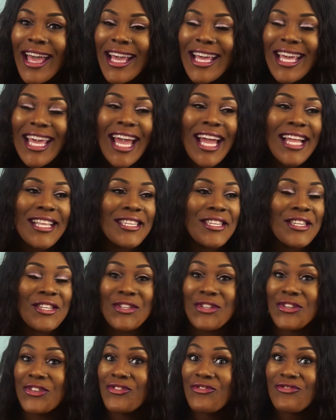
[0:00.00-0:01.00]
catch a
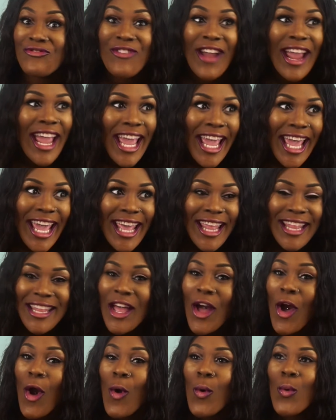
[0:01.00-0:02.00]
train,
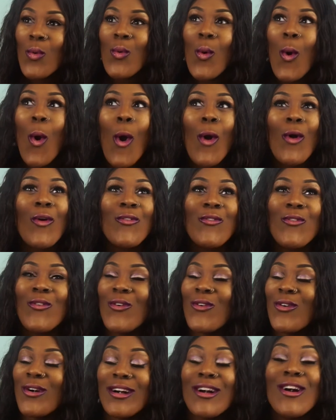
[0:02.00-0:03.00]
walk
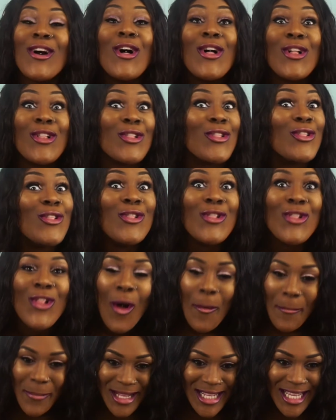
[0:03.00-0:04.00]
for
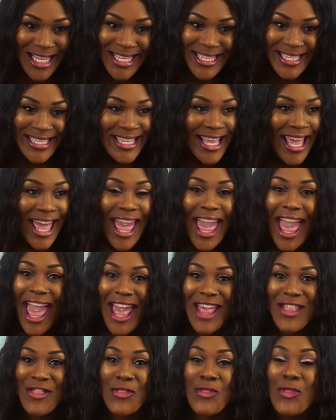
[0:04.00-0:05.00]
kilometers
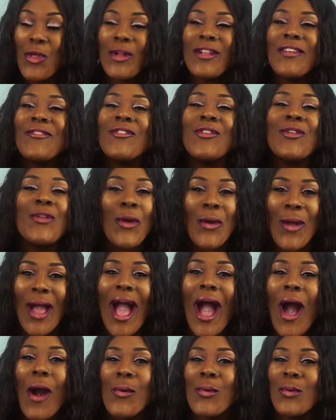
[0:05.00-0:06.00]
and not even know
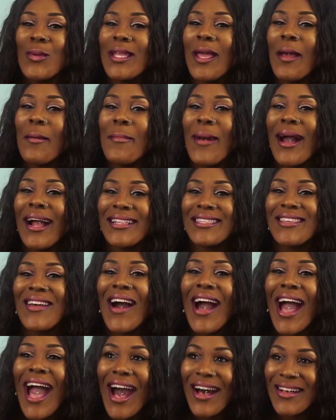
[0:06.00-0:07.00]
how we'll get back to
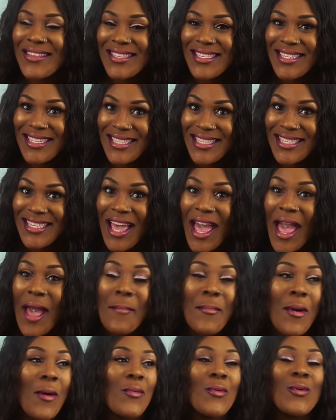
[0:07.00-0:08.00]
our houses,
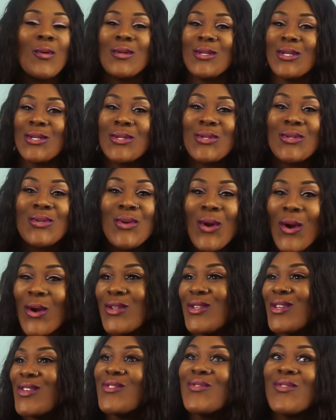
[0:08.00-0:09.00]
but we would just go
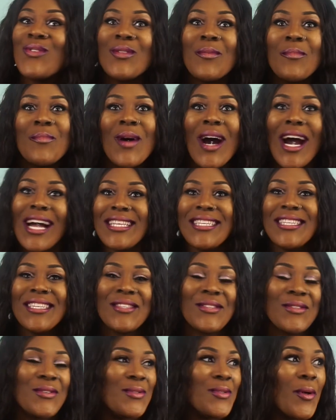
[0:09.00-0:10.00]
just for the party,
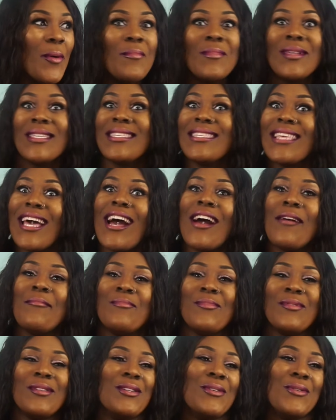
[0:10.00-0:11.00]
just to not miss out. I'm
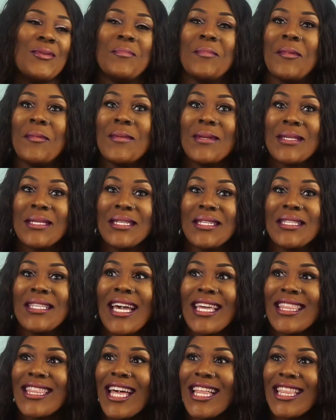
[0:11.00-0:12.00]
pretty sure people are still
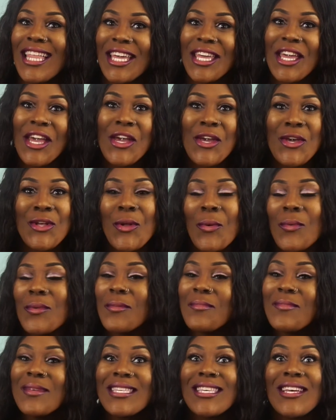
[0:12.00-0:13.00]
like that, like you don't want
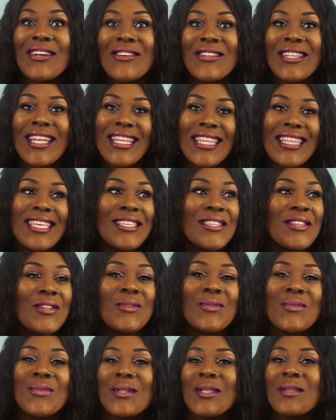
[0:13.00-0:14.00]
to miss out on anything, so
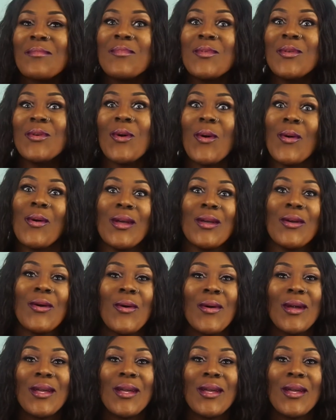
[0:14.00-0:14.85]
you just going.